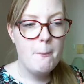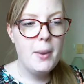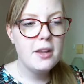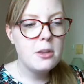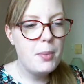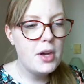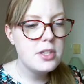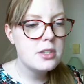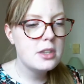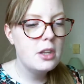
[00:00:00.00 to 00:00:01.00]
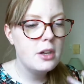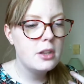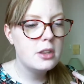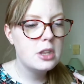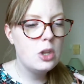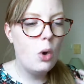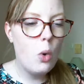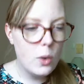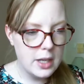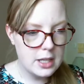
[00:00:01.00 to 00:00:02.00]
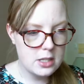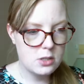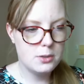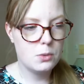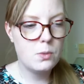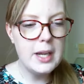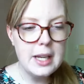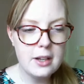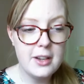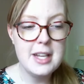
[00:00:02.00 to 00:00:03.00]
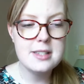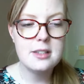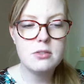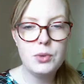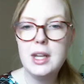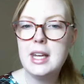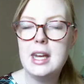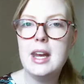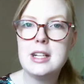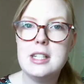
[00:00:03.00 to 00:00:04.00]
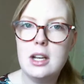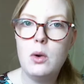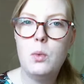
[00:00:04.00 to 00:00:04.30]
but the pers the the audience or the reader isn't really connecting